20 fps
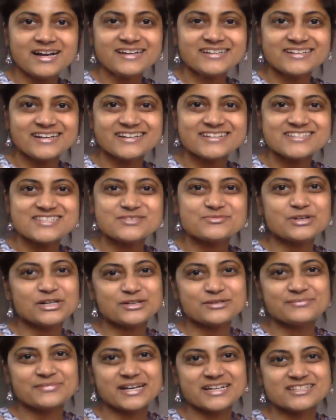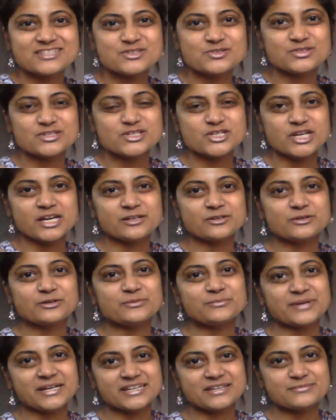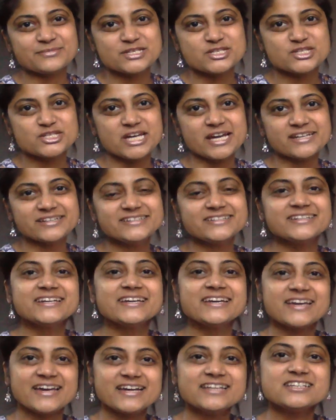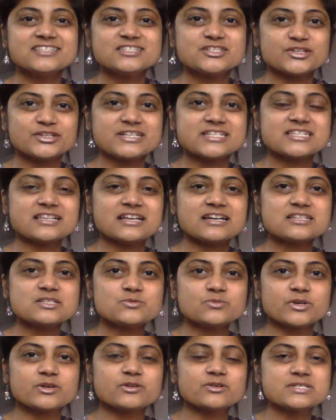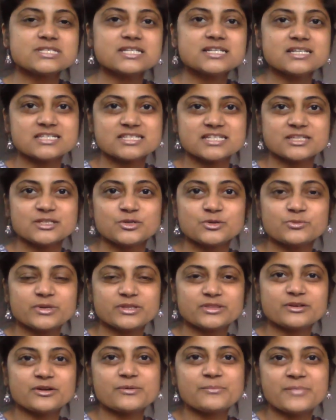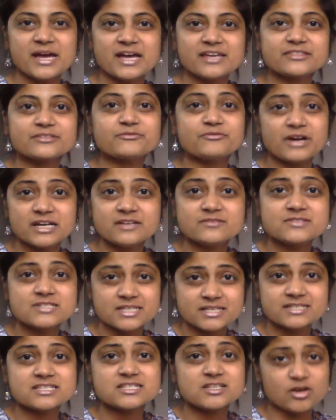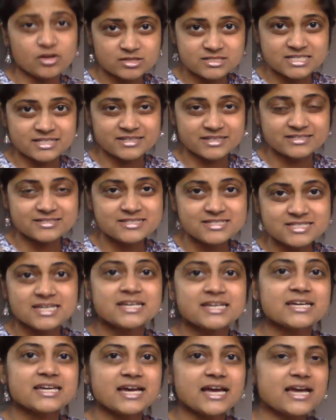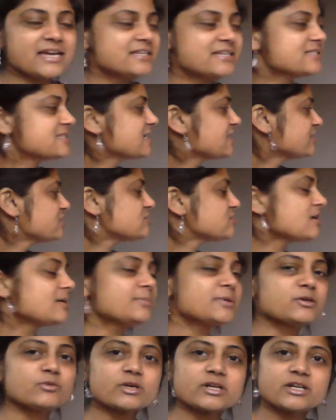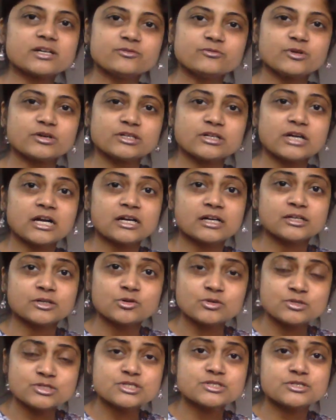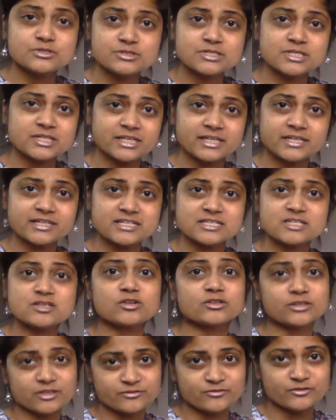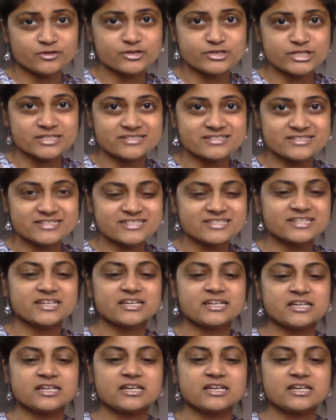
guys, welcome back to the channel. My name is Jag, and in today's class we're going to continue with our Math 5-6 content, and the topic we're going to do today is on conversions.